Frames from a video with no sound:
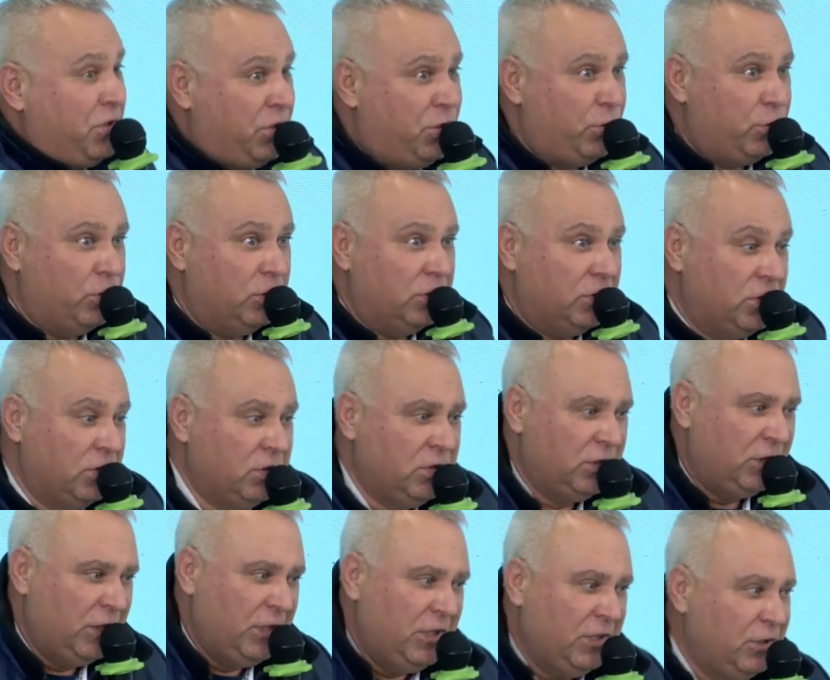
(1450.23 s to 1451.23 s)
Then it's
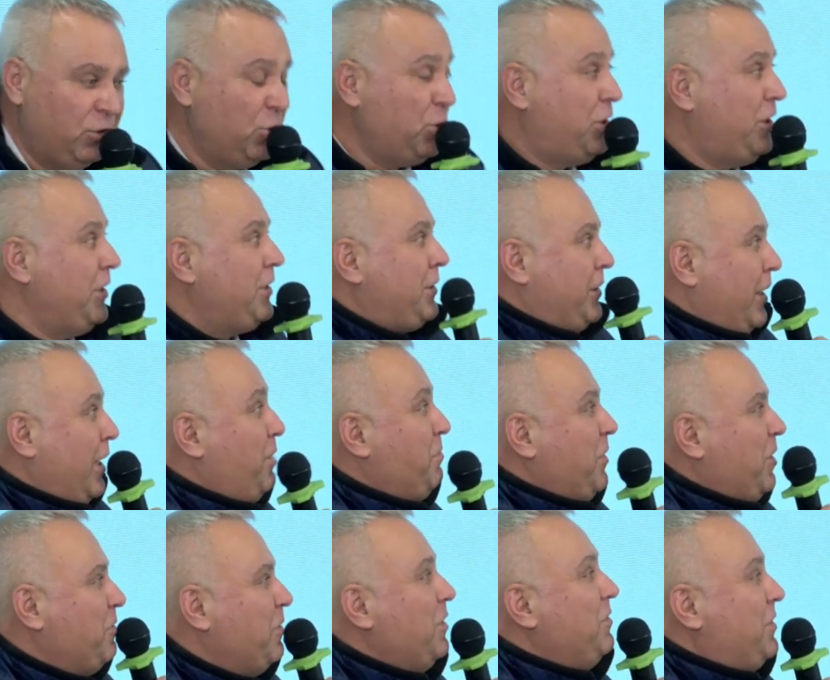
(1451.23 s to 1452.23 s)
chronical.
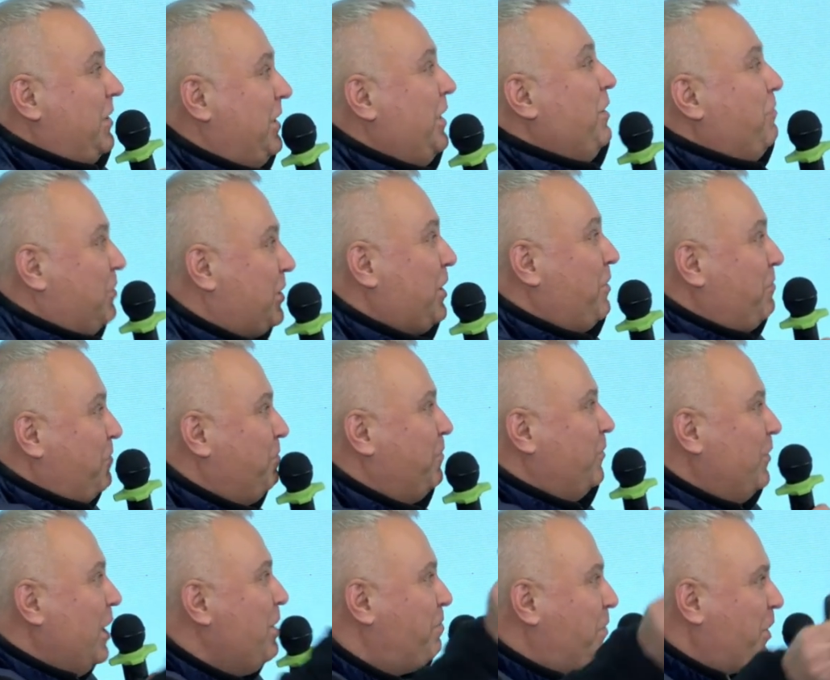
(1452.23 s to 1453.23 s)
Then
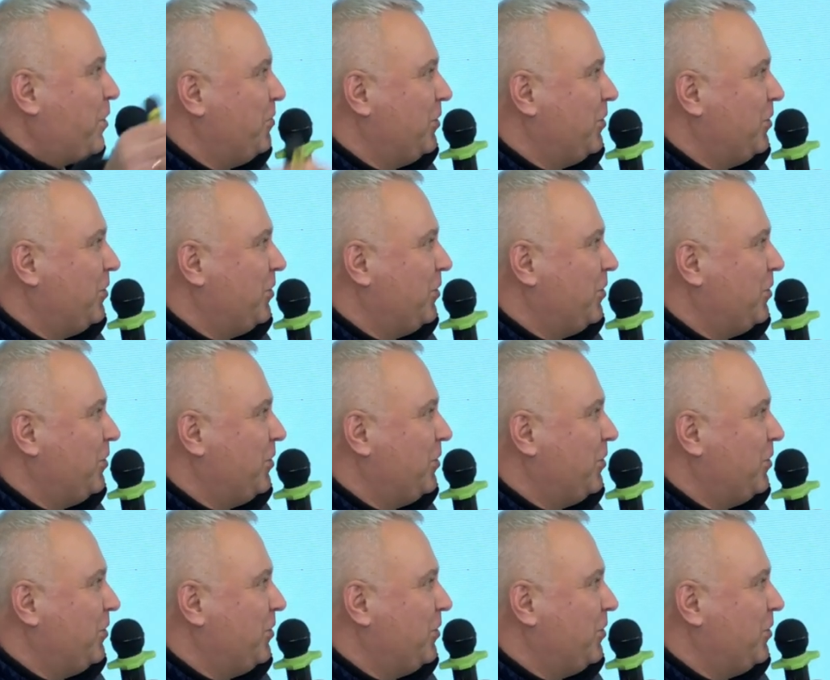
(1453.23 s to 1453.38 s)
it's chronic.